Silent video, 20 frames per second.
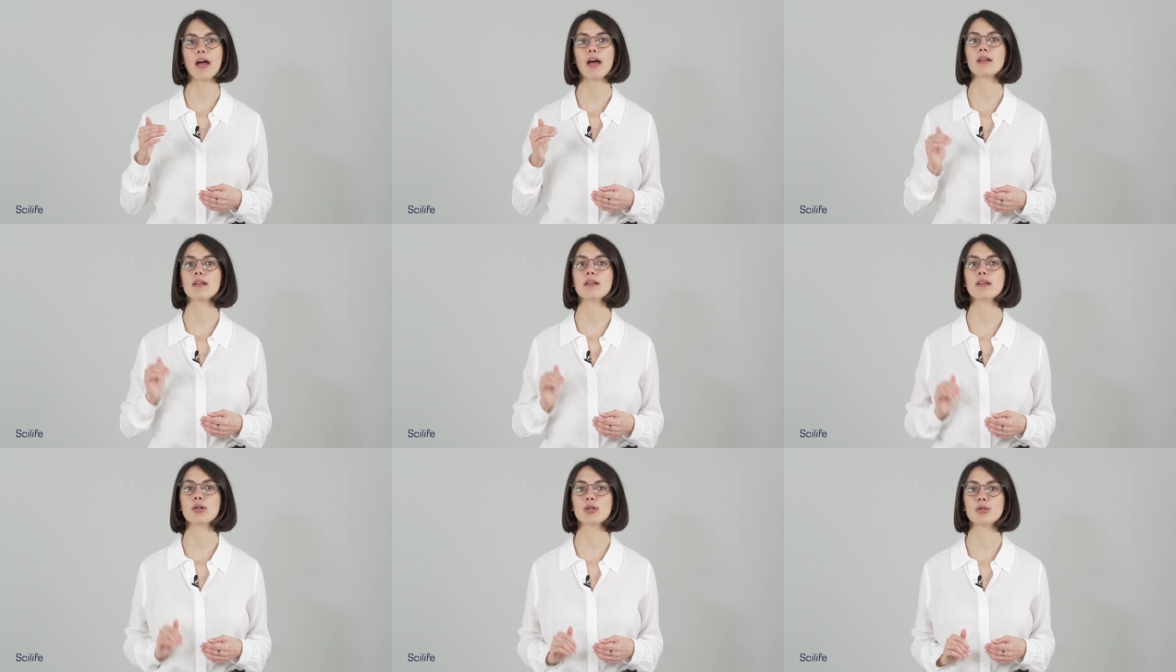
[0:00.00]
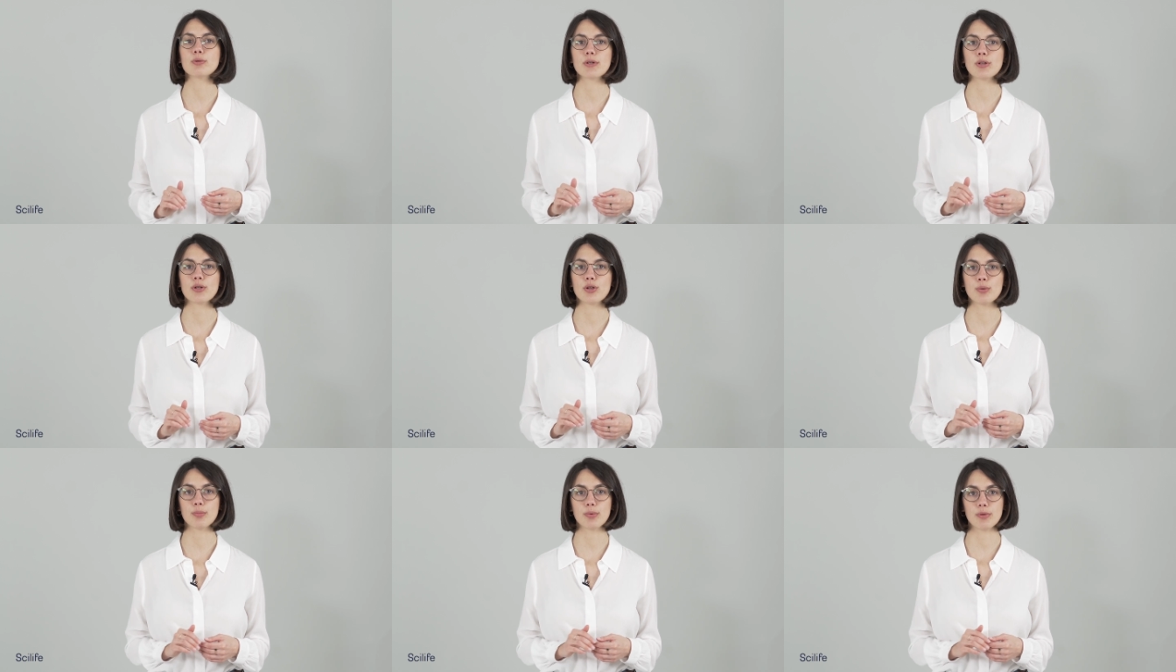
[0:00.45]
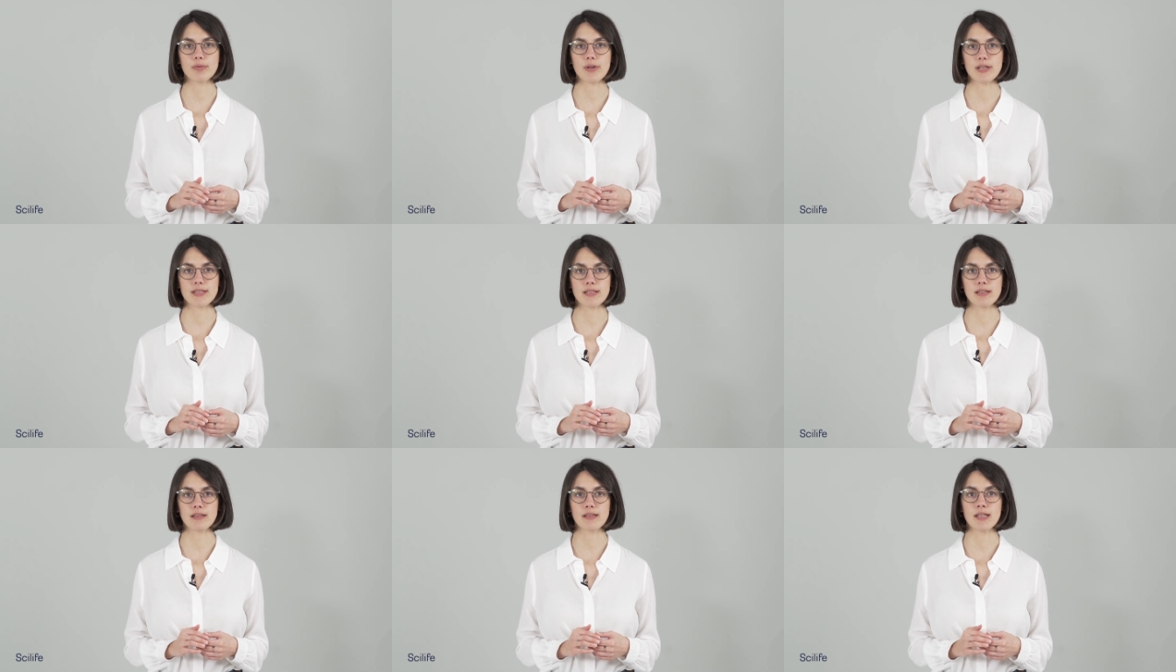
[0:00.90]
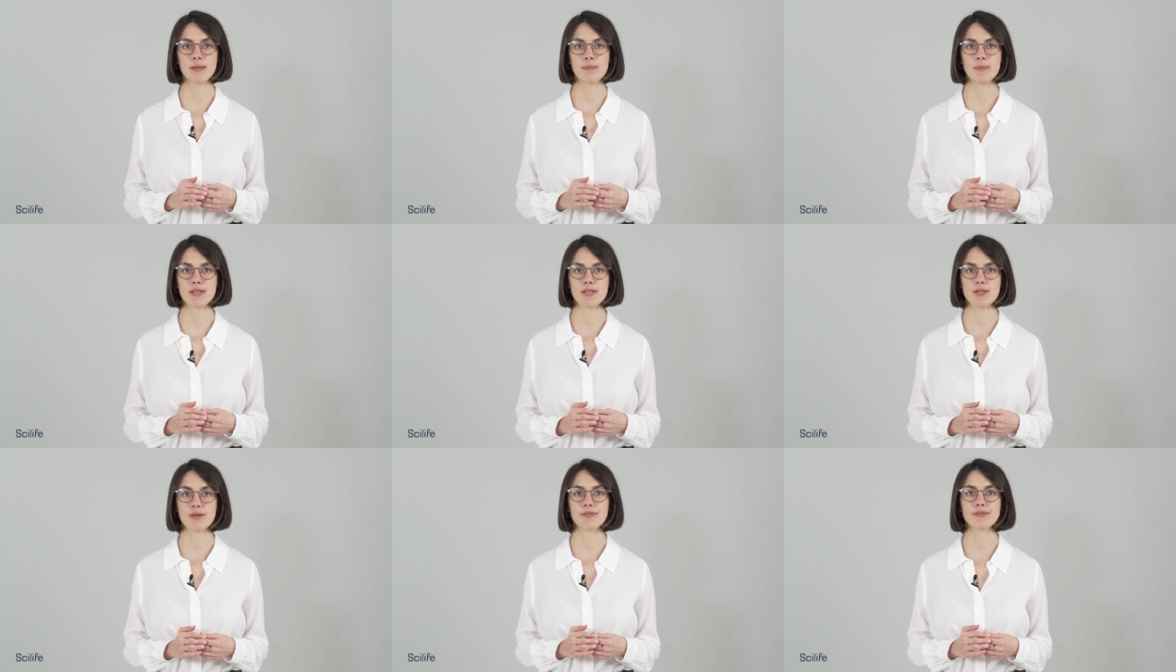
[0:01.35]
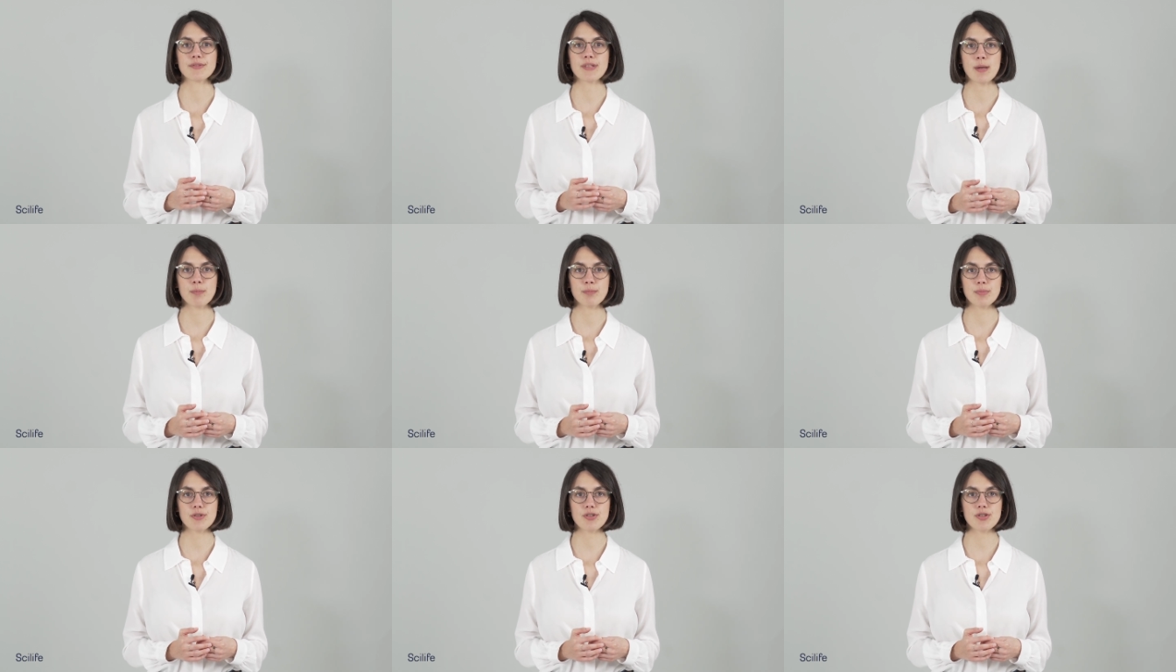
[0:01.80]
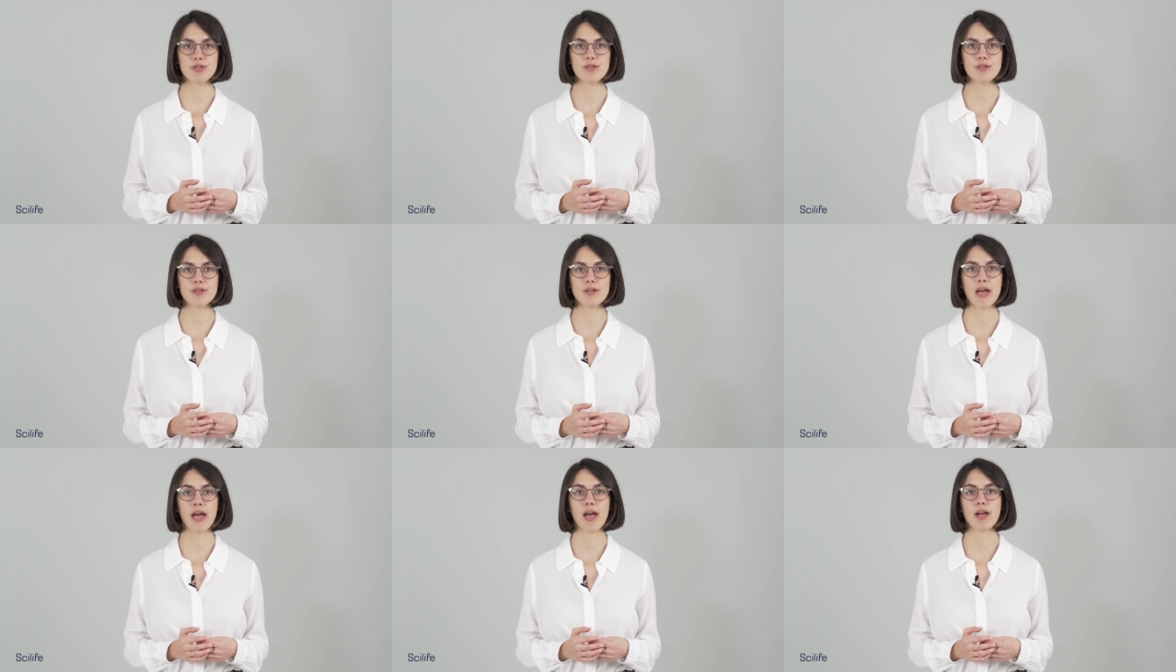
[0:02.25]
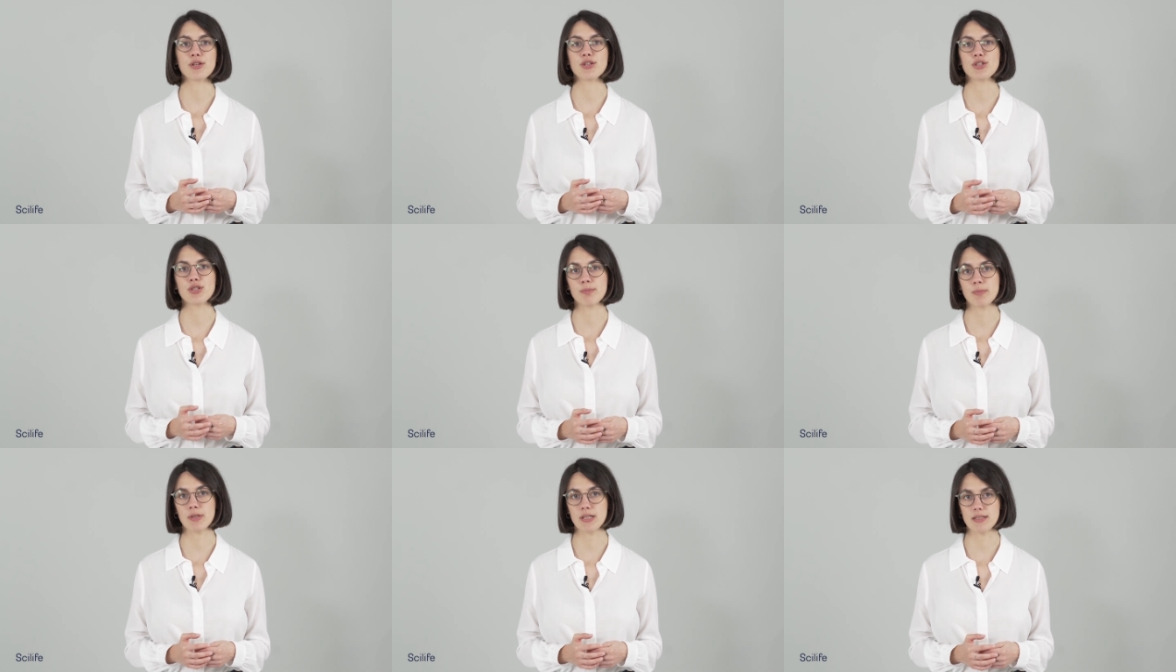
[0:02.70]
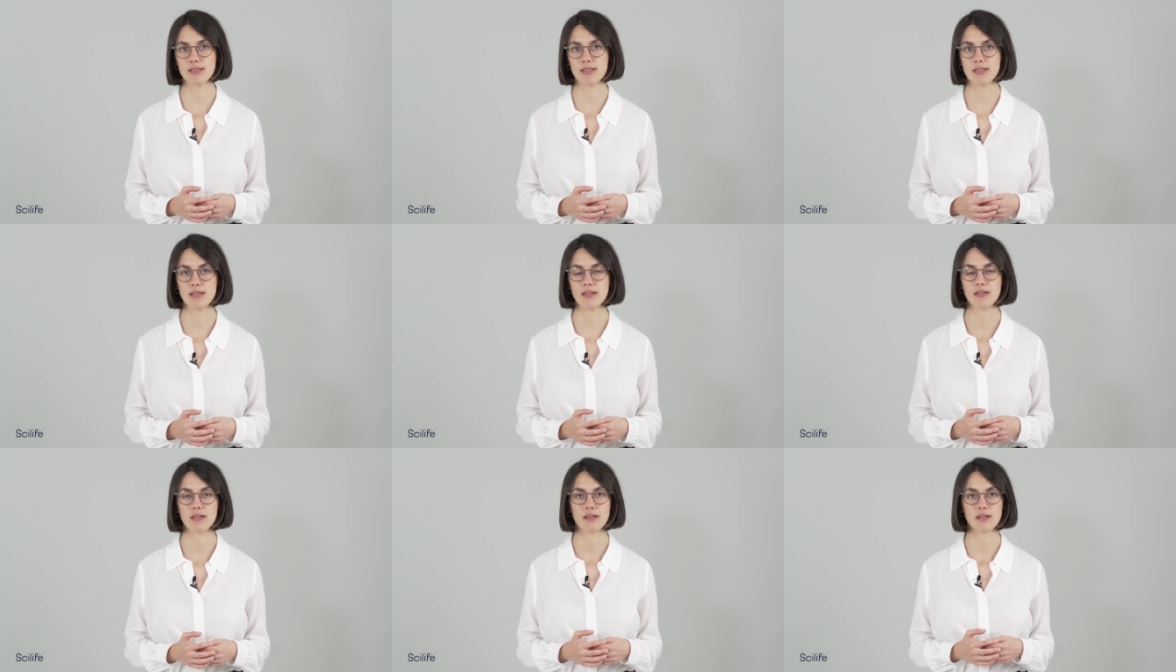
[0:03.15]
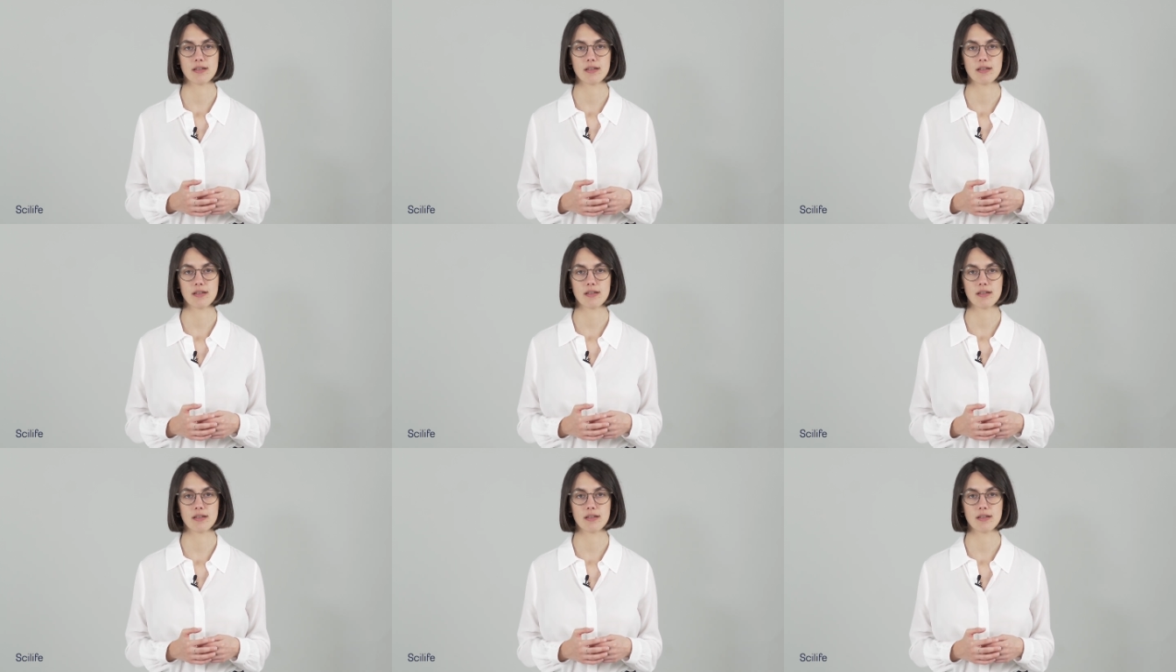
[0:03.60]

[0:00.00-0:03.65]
and lower operating limits of temperature and humidity.